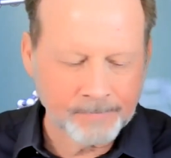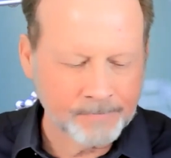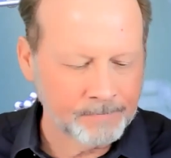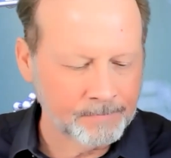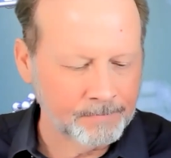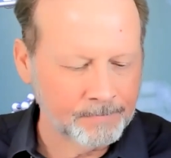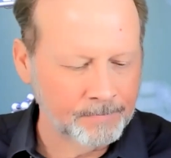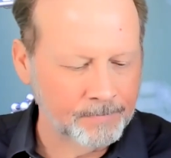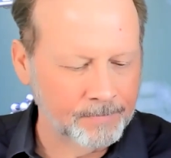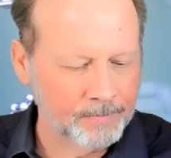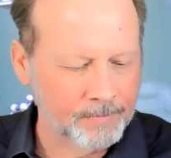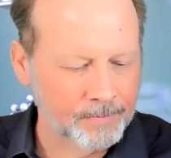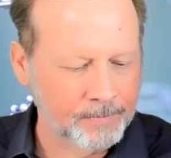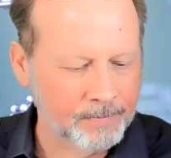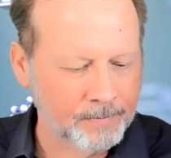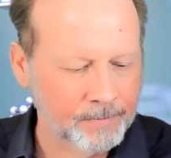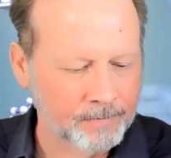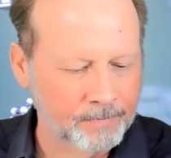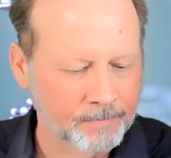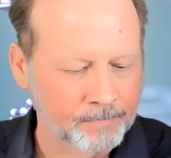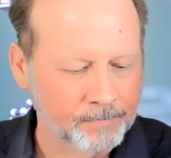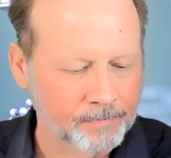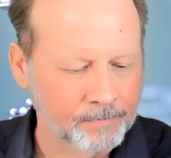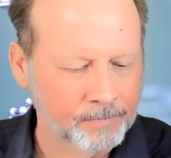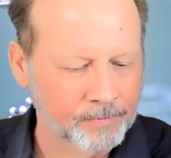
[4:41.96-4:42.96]

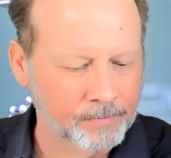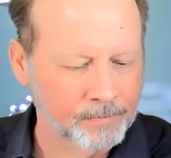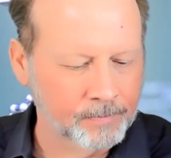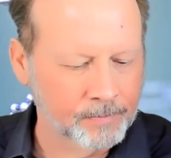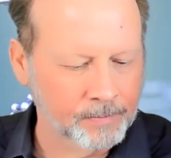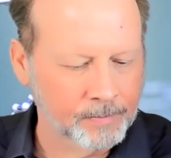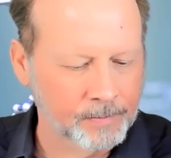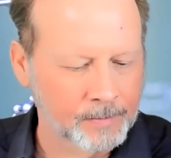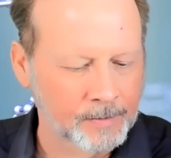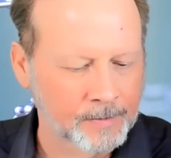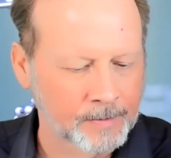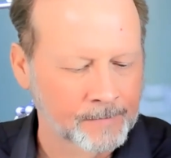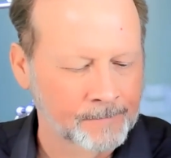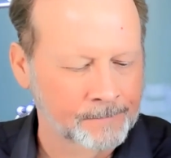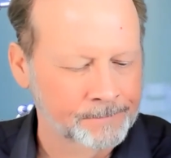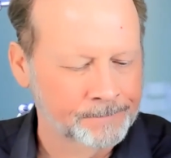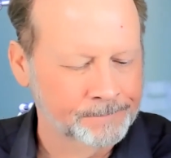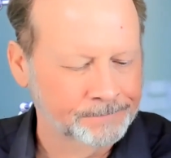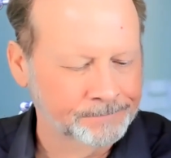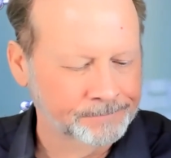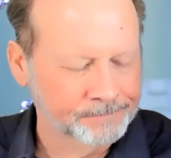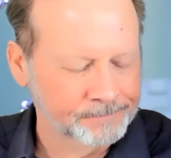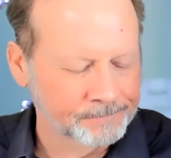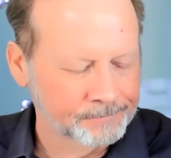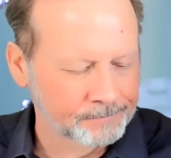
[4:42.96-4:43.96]

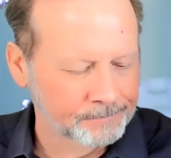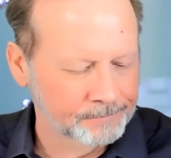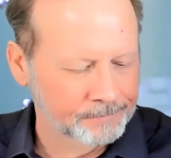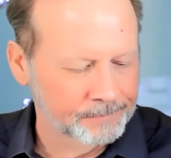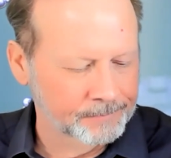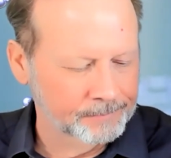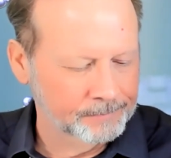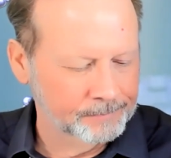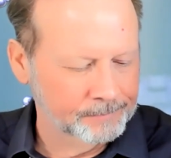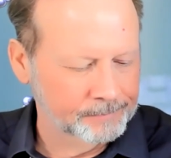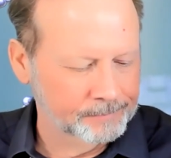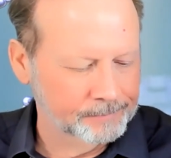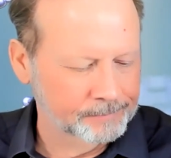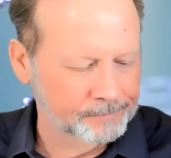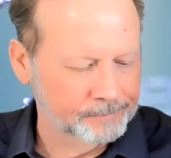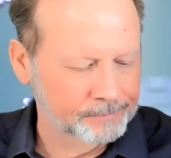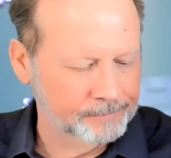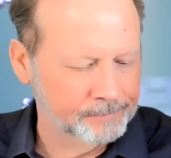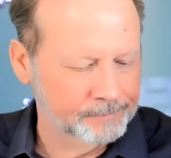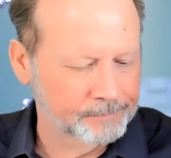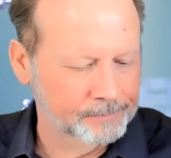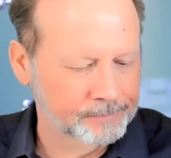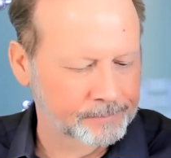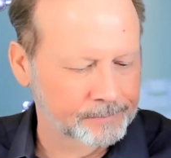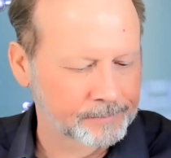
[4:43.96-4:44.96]

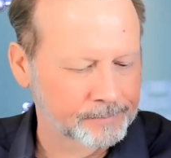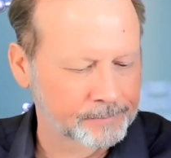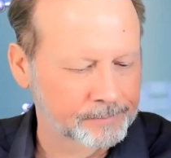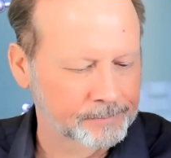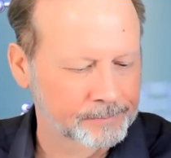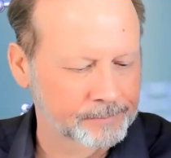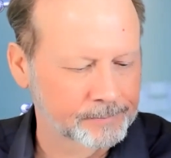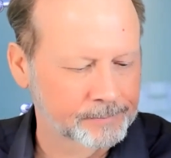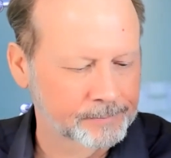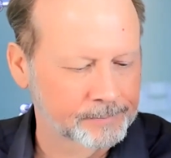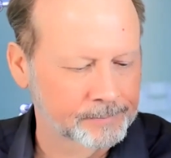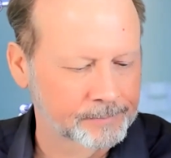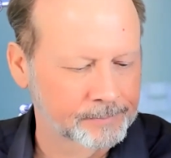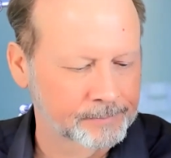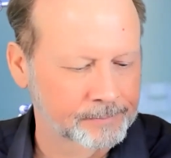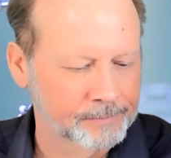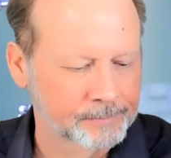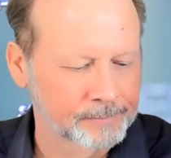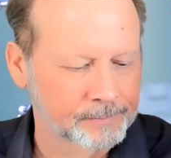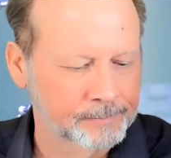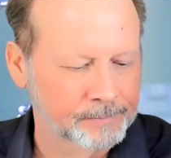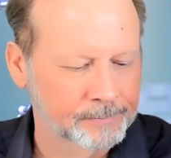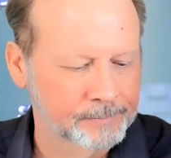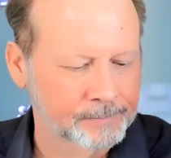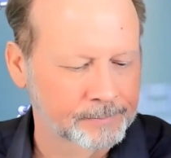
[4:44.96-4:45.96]

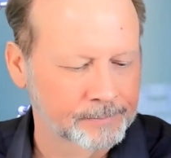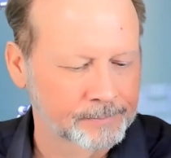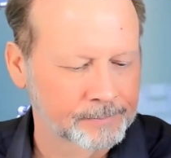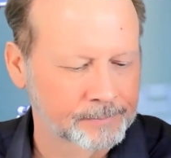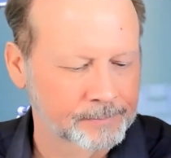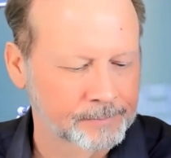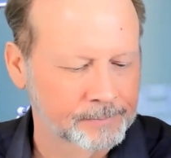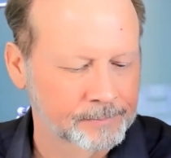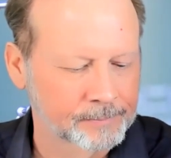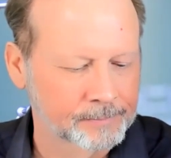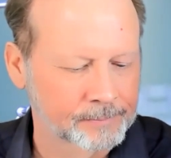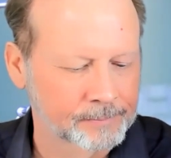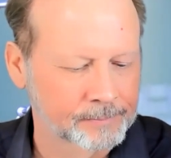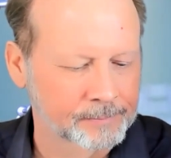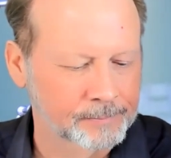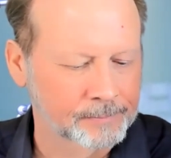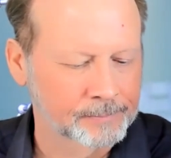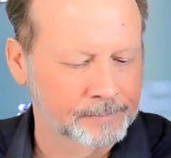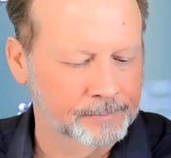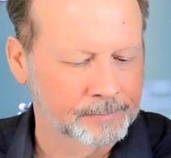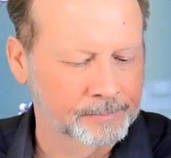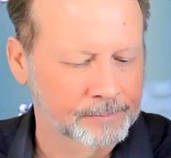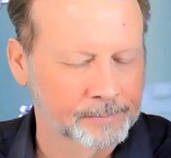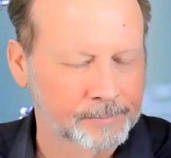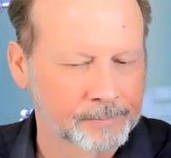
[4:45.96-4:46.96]

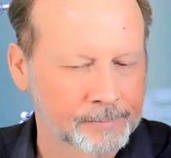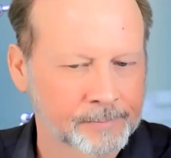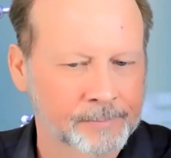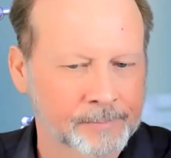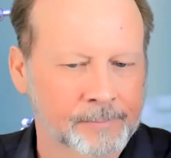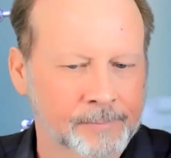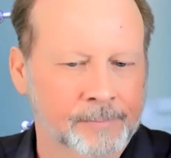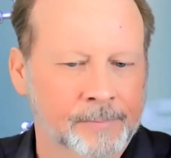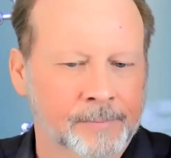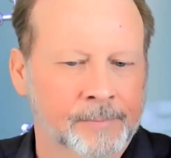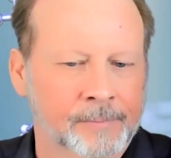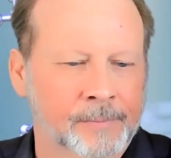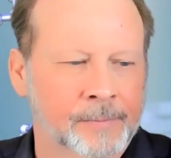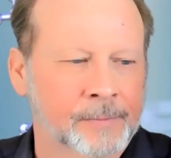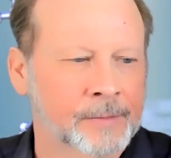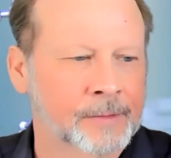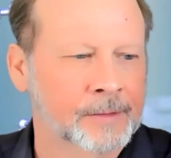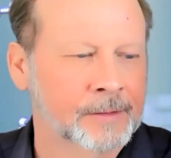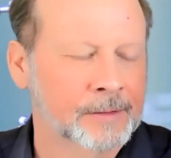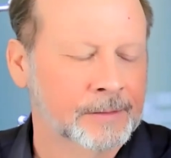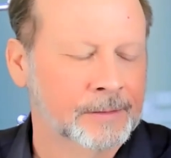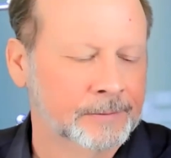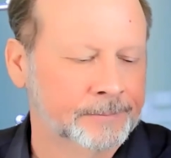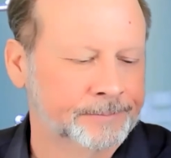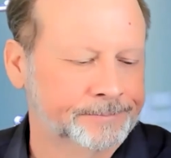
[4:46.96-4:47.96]

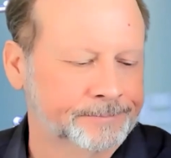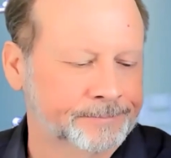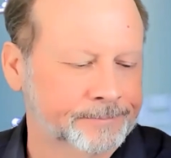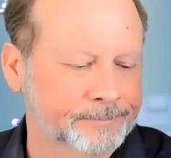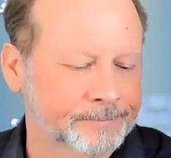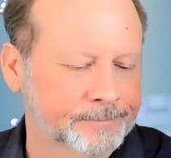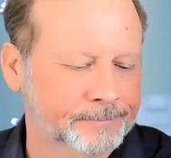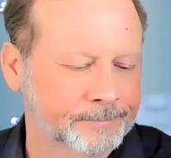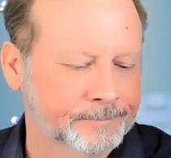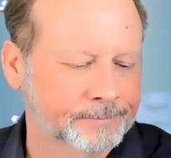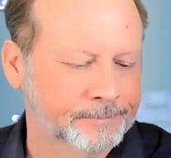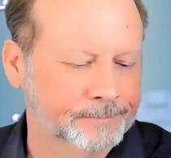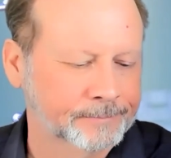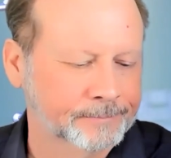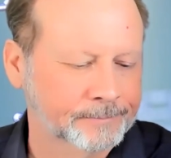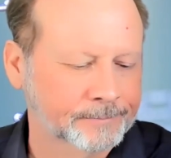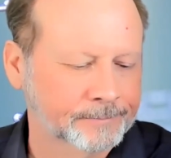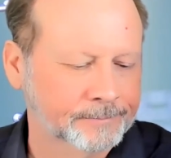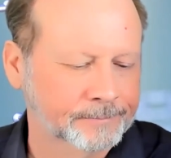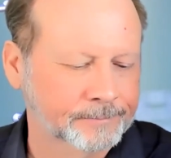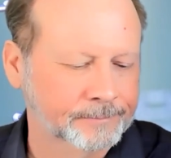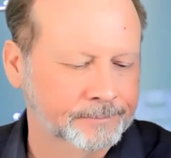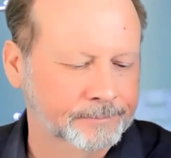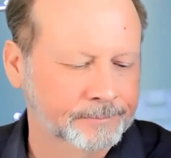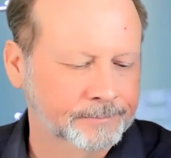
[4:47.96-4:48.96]

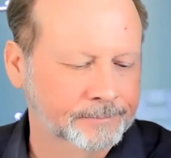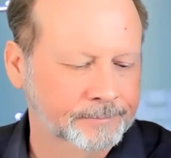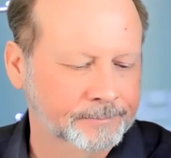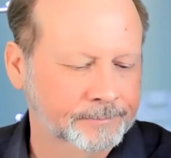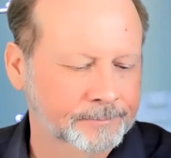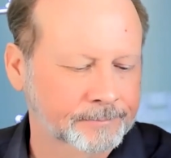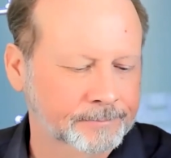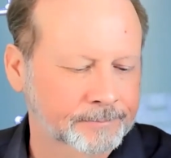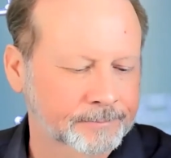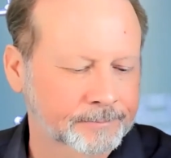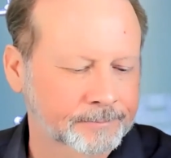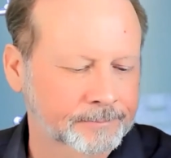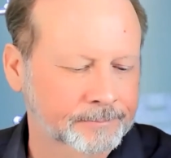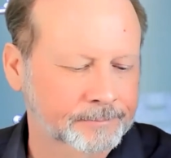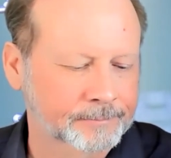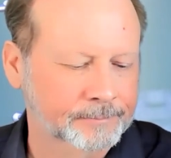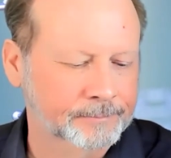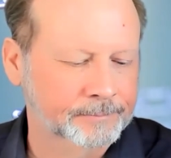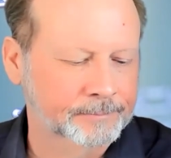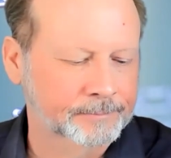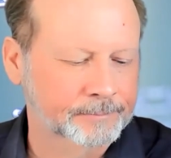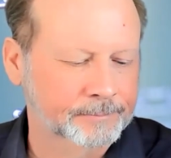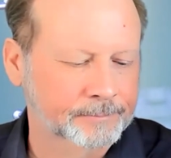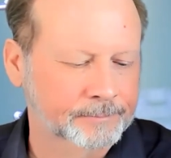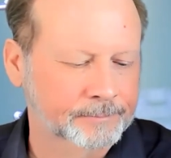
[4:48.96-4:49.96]
[no speech]